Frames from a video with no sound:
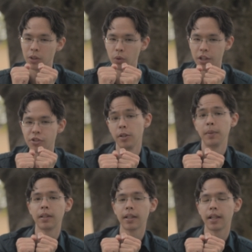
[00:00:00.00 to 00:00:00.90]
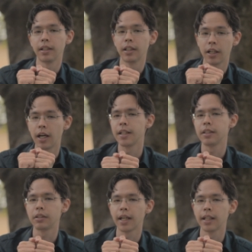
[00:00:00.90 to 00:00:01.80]
We're assuming that in an
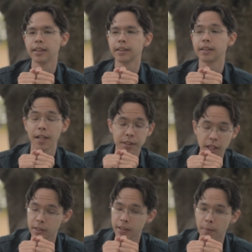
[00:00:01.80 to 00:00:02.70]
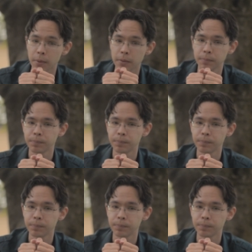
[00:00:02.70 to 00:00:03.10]
ideal gas, that doesn't happen.